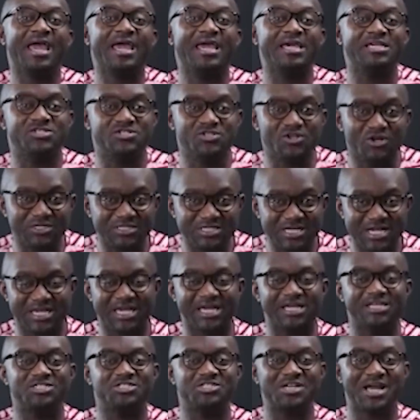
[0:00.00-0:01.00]
is not
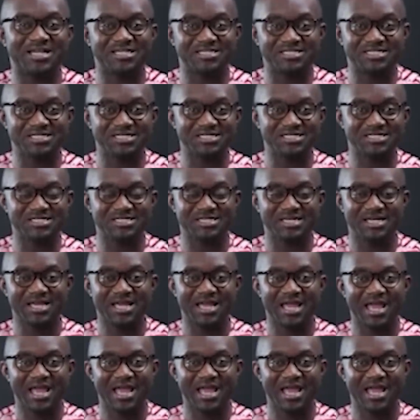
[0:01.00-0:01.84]
taking chances